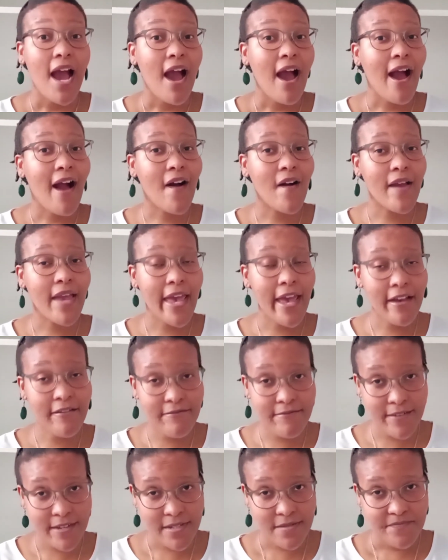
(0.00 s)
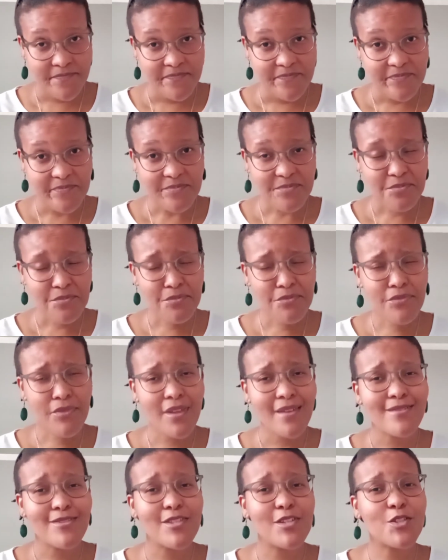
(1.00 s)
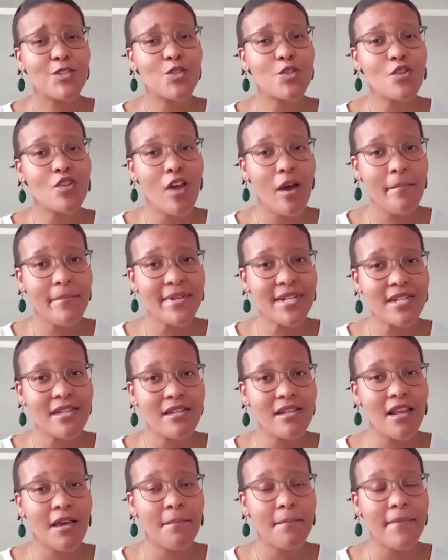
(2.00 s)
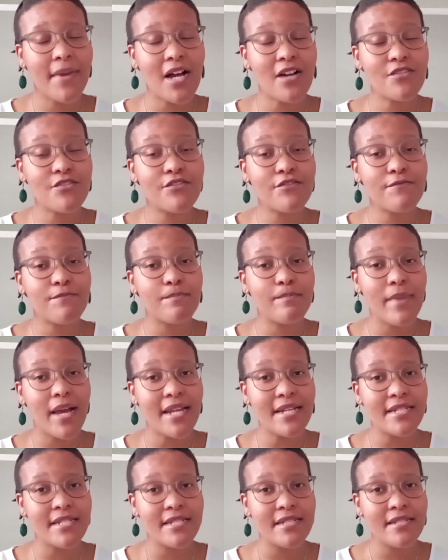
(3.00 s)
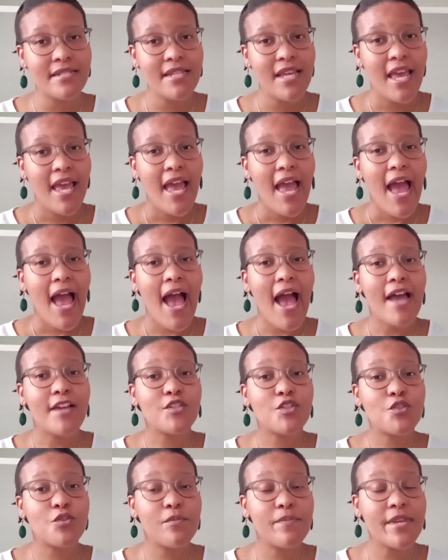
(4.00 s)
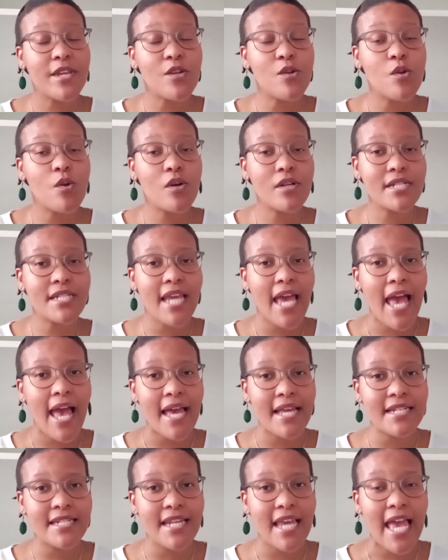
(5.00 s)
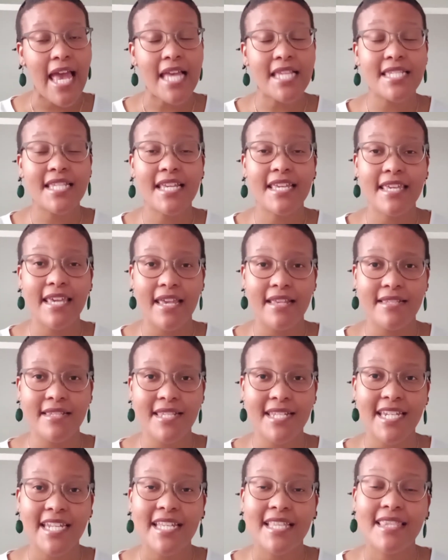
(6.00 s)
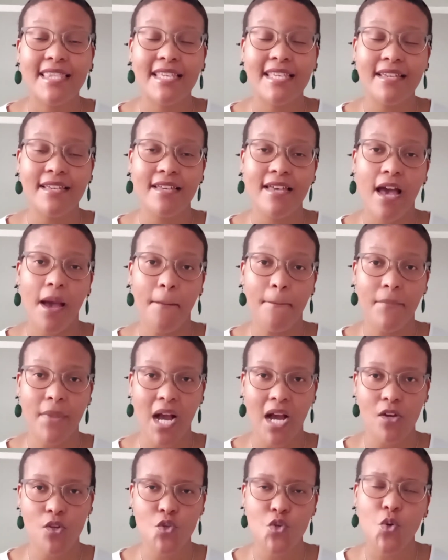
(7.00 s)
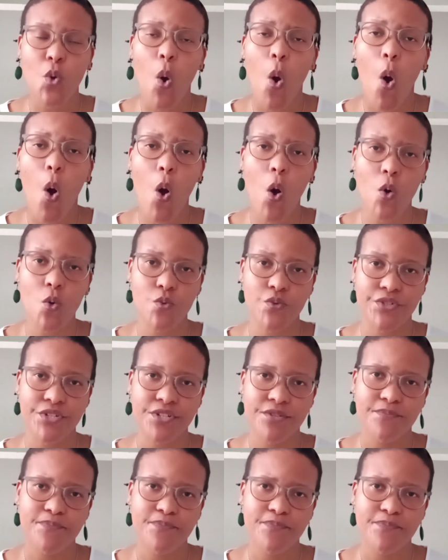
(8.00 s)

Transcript: However, this nominal amount of money has to be looked at as against the amount owed.